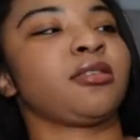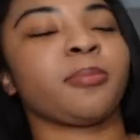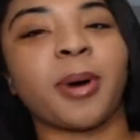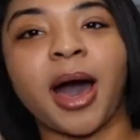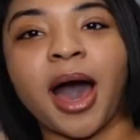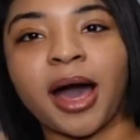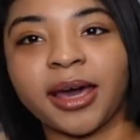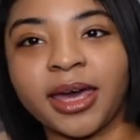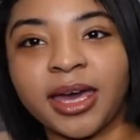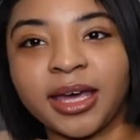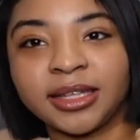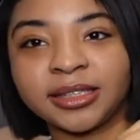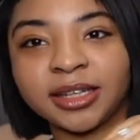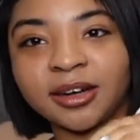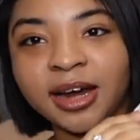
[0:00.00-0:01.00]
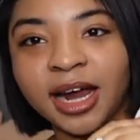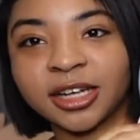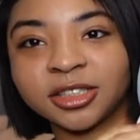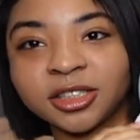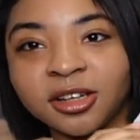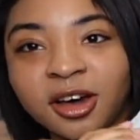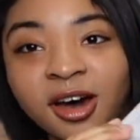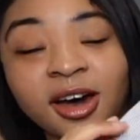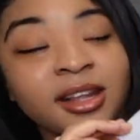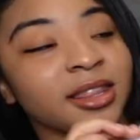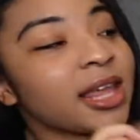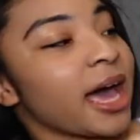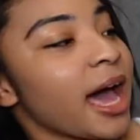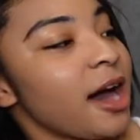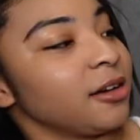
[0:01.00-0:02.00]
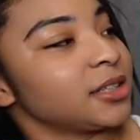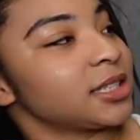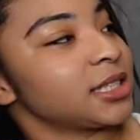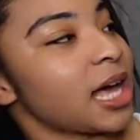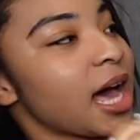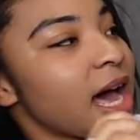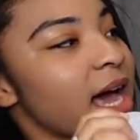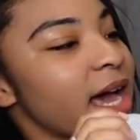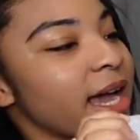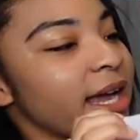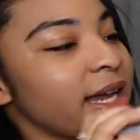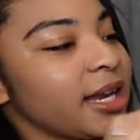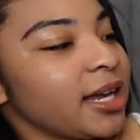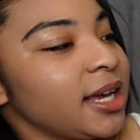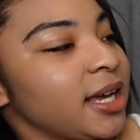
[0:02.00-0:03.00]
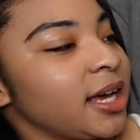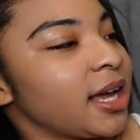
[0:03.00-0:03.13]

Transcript: the pockets are actually on the outside.